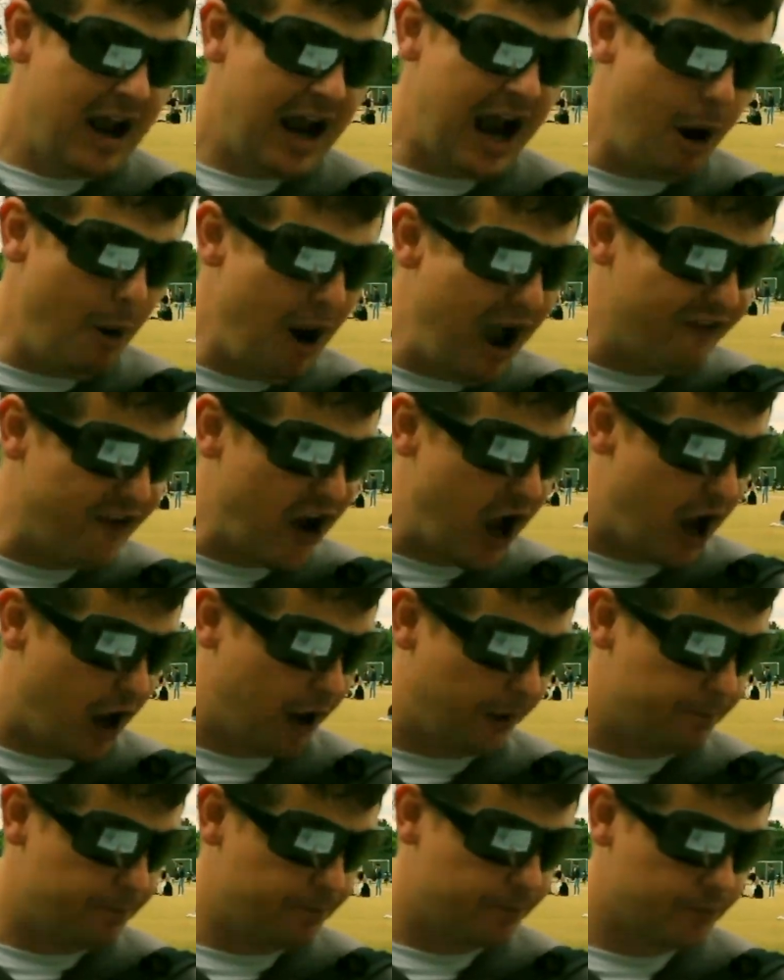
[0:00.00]

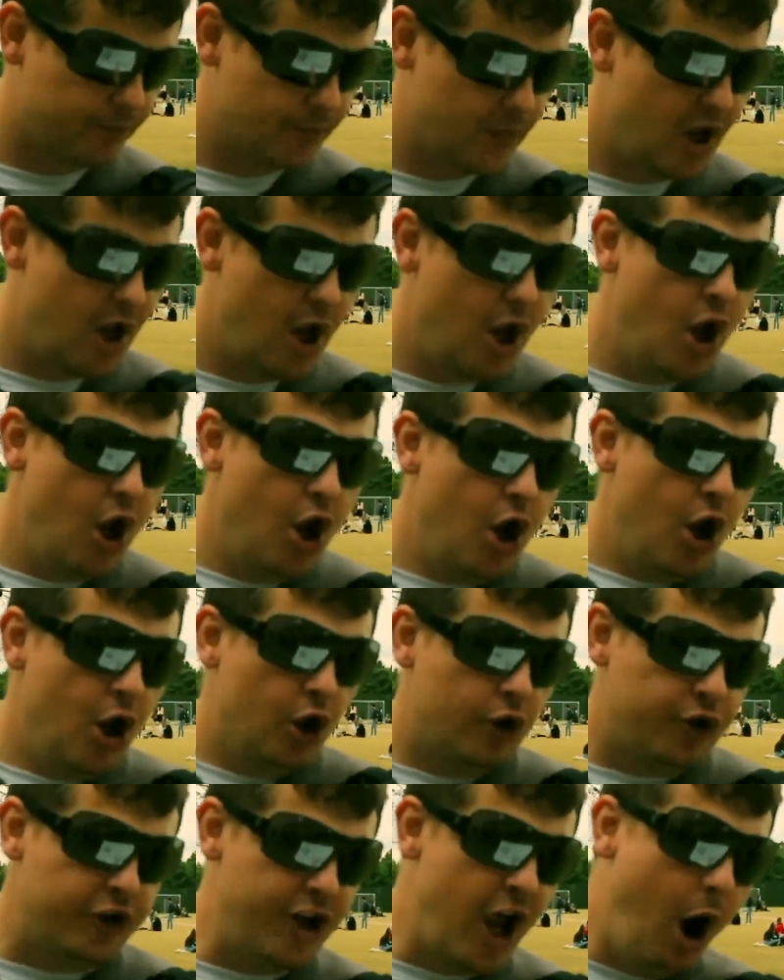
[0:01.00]
However,
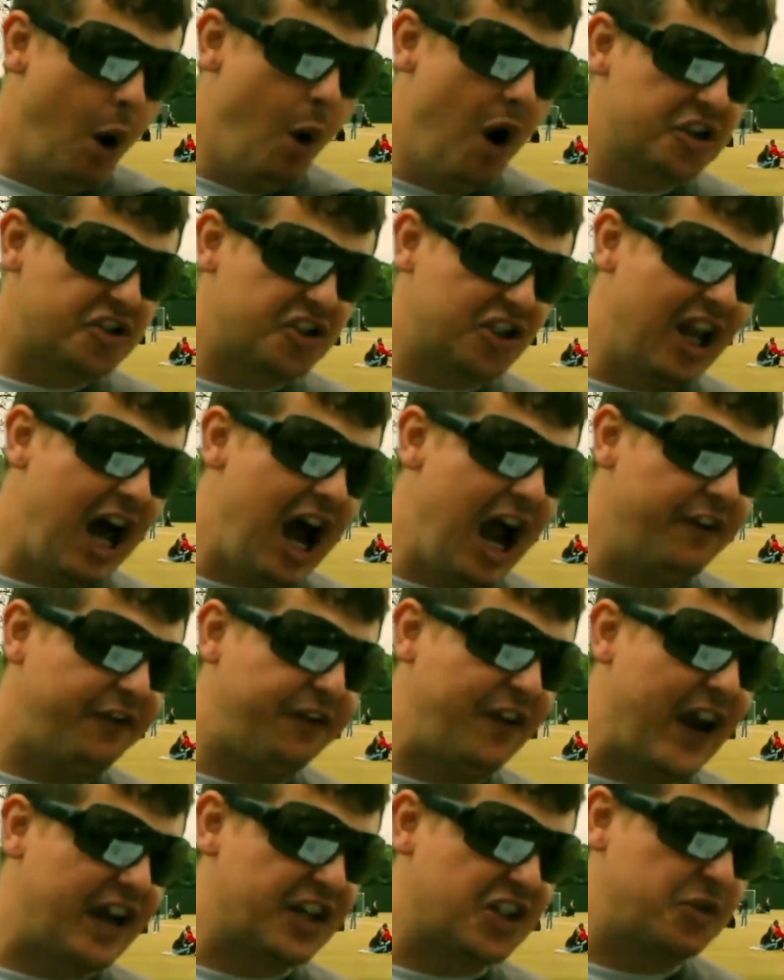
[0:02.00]
Noah's
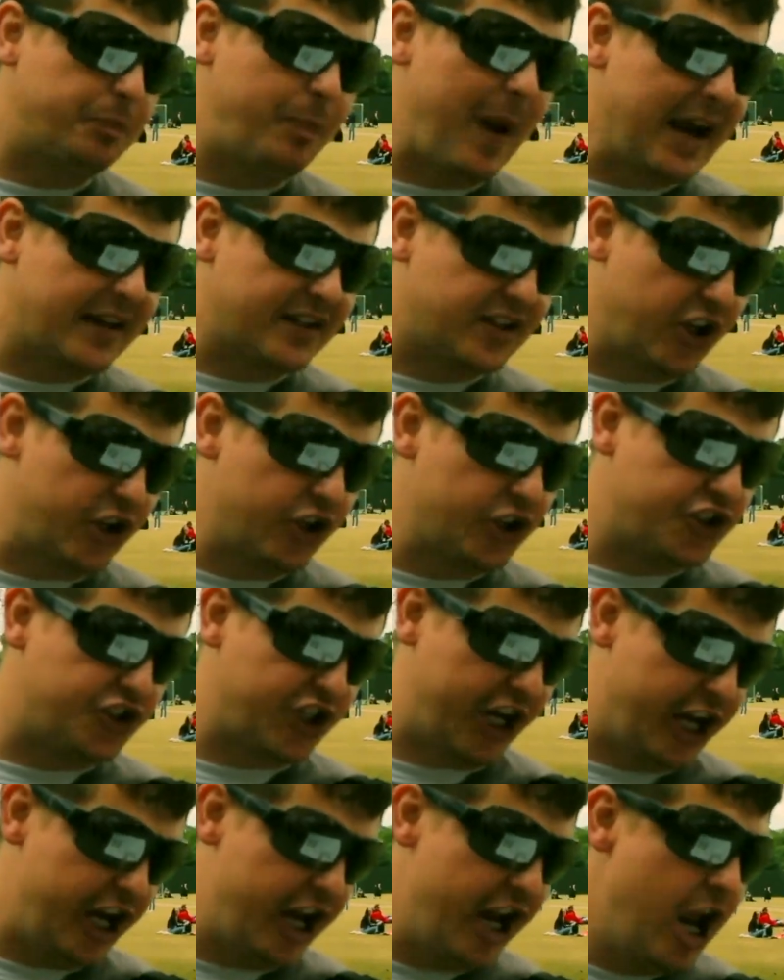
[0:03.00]
life
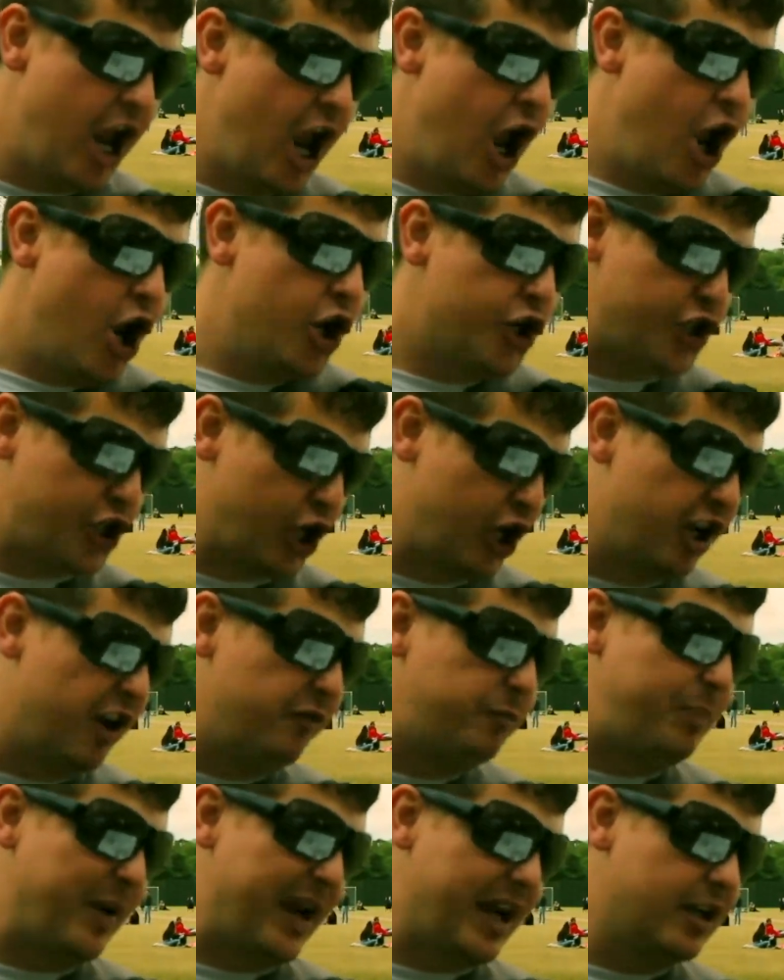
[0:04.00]
expectancy should
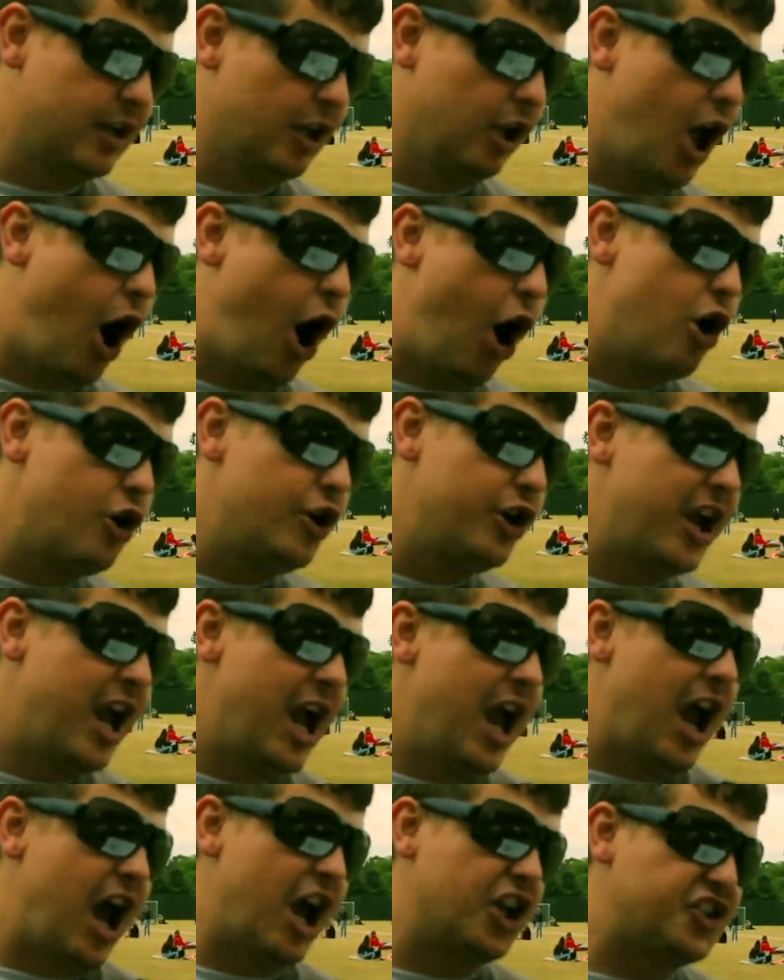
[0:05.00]
have been long
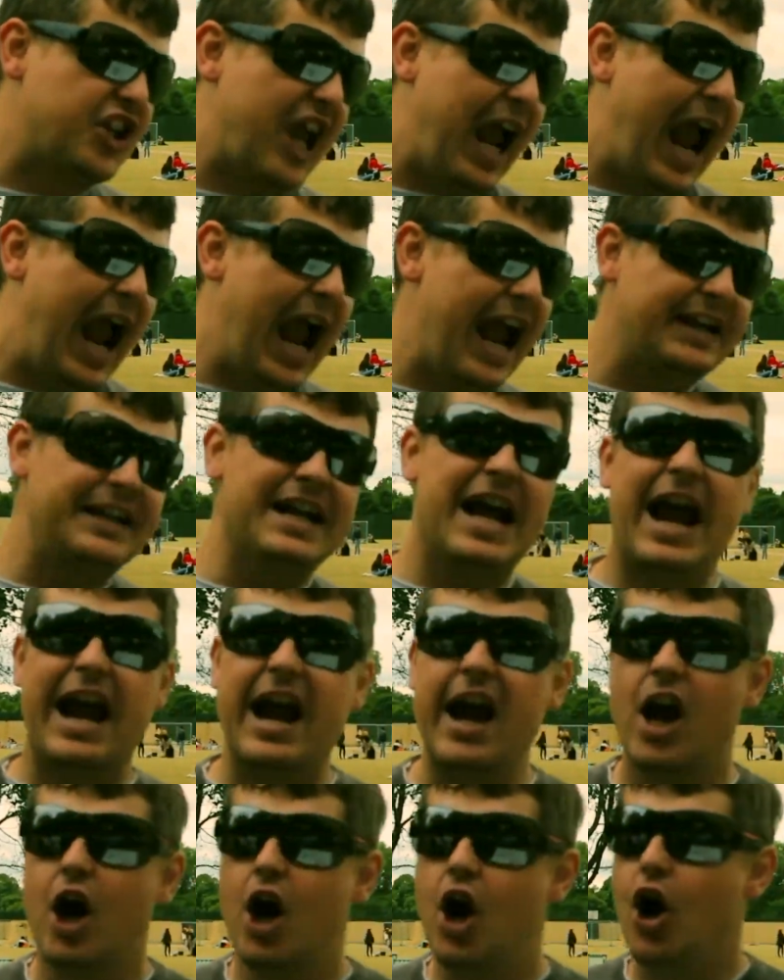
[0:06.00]
as
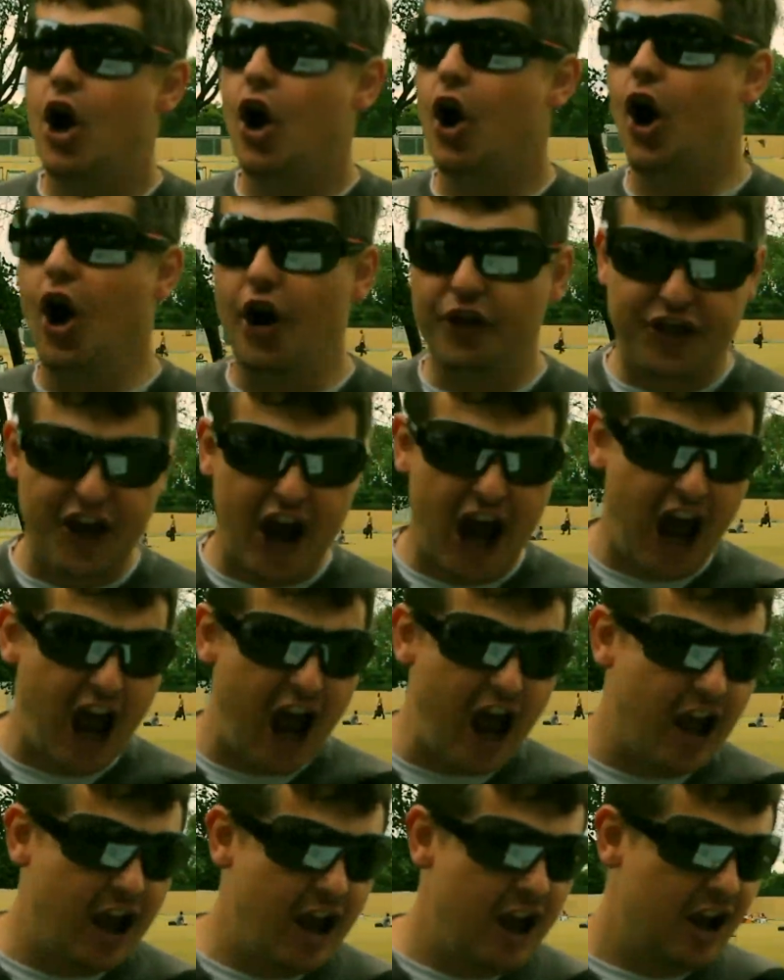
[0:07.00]
any
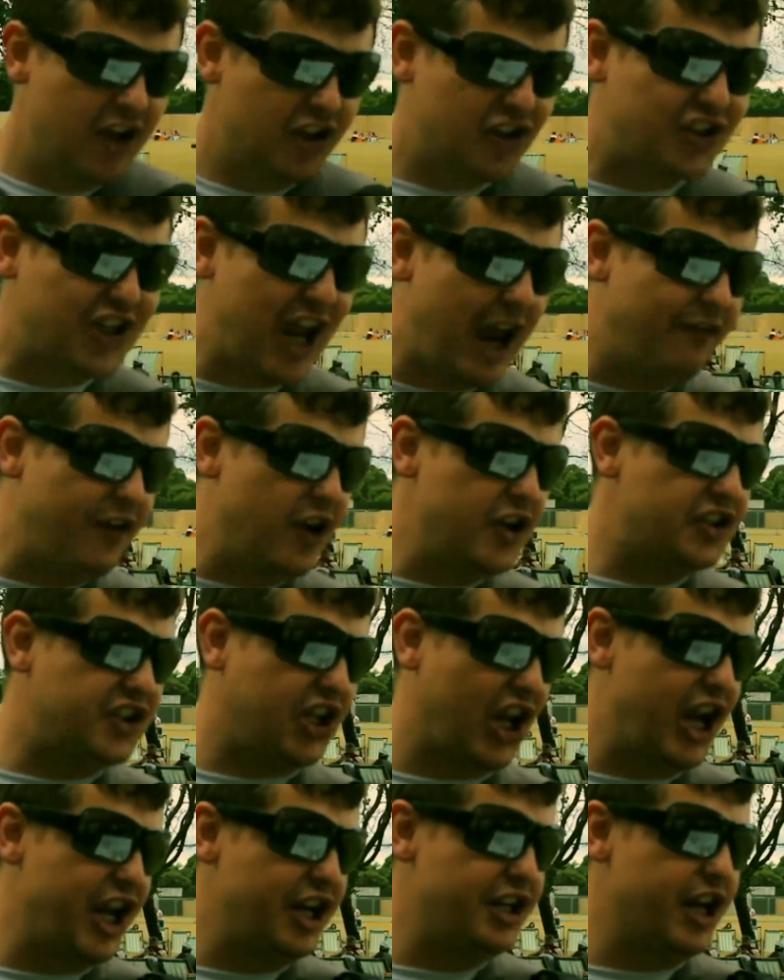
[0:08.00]
other
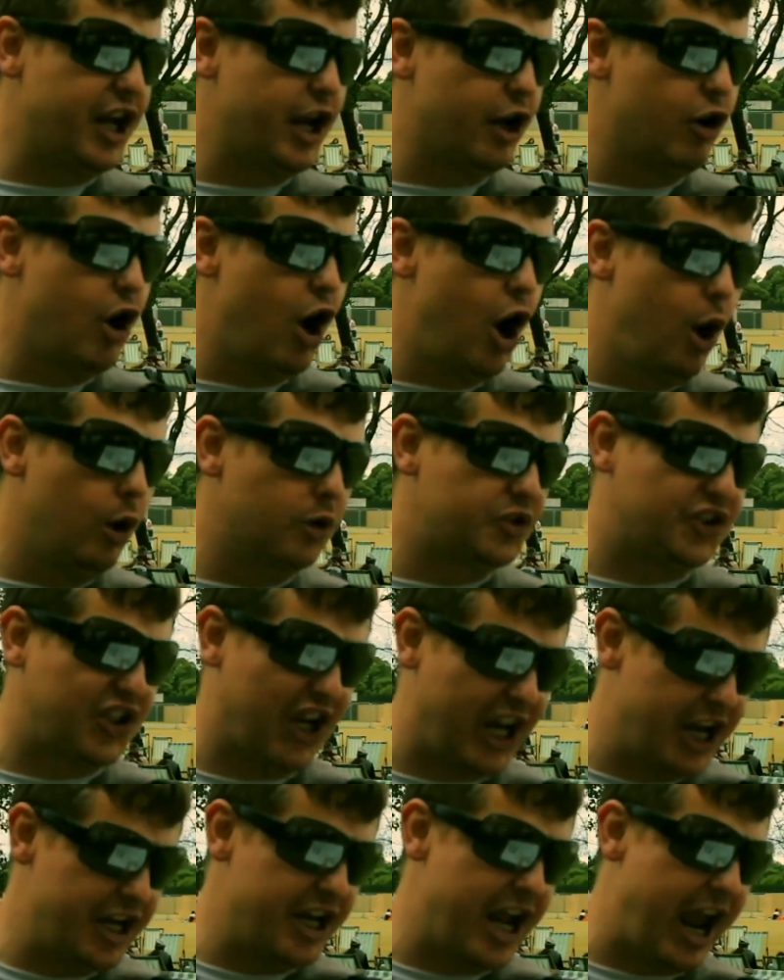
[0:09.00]
17-year-old
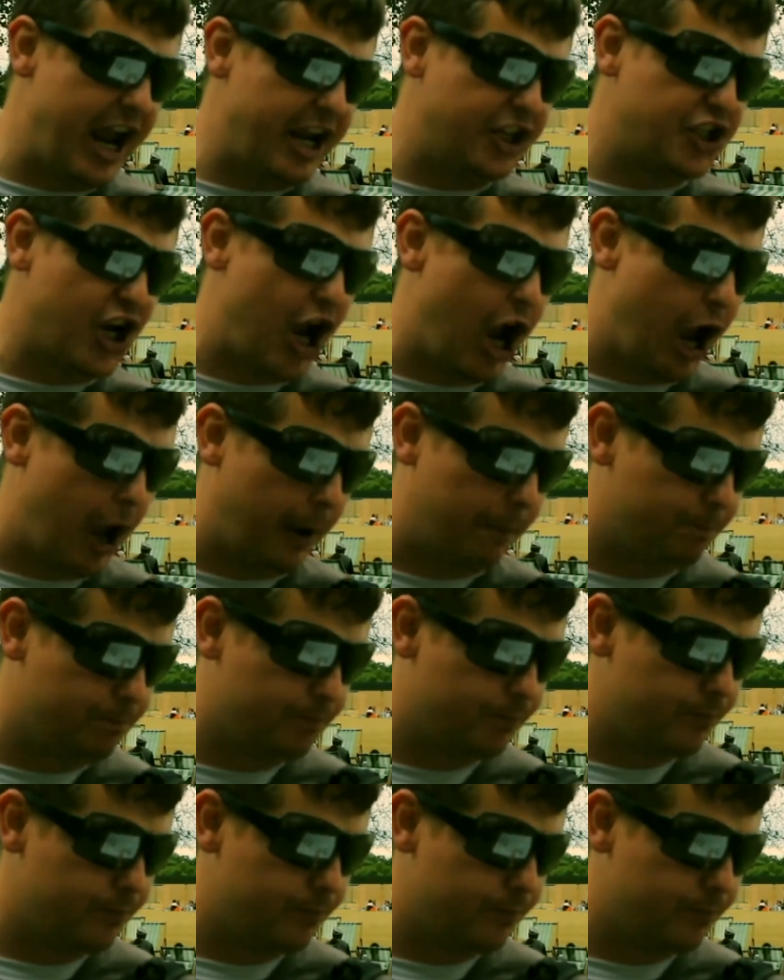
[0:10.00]
teenager.